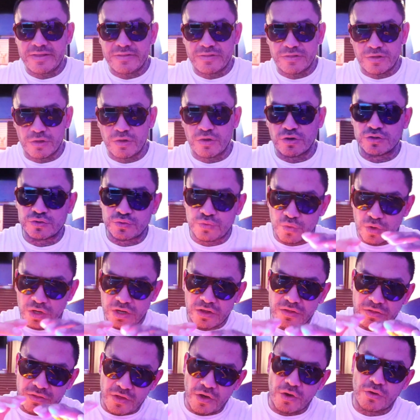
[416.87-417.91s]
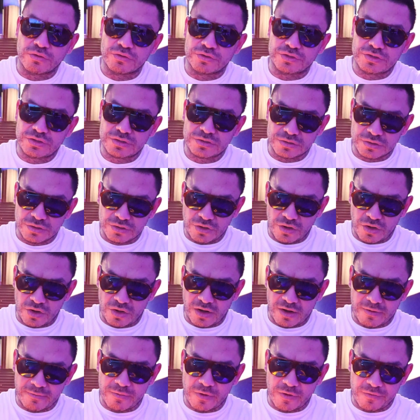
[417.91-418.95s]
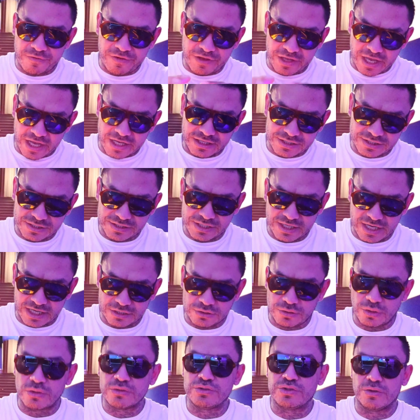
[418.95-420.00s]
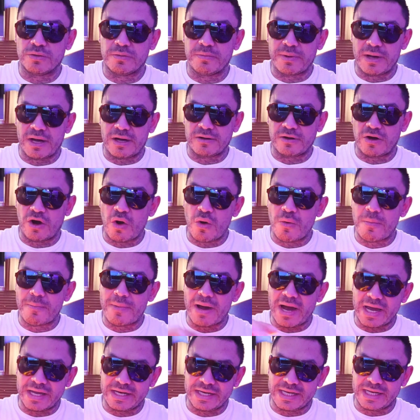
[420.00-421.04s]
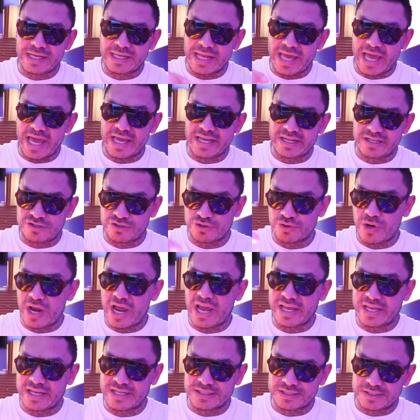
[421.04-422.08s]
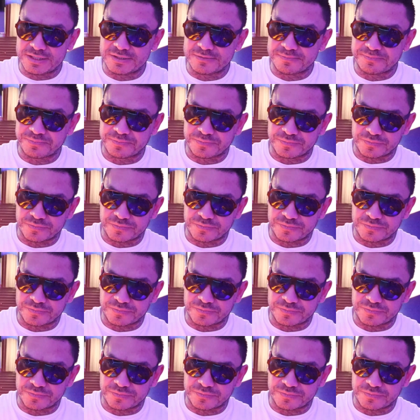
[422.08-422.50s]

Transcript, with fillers: There goes one of those, you know, abbreviations that I told you about. Almighty Latin Dragons.